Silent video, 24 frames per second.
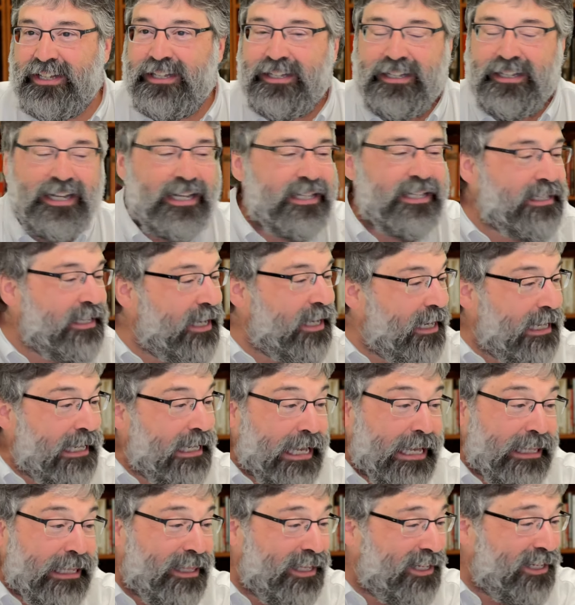It's got
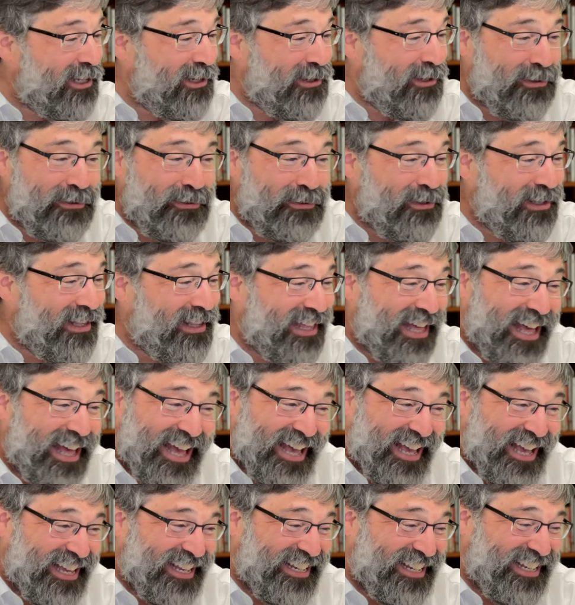nothing to do with
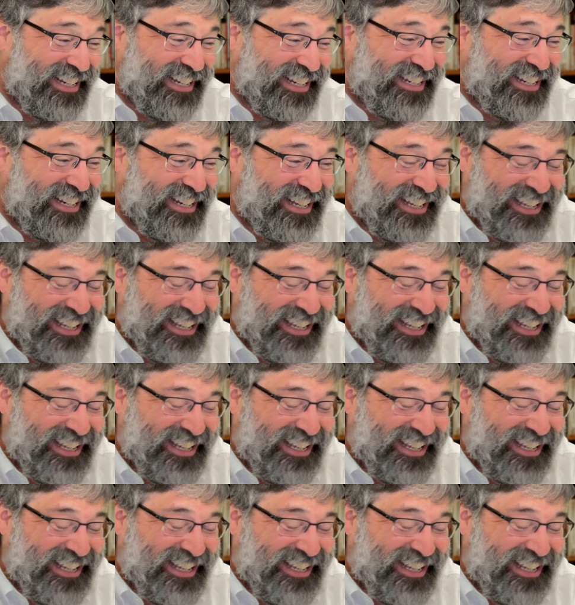that.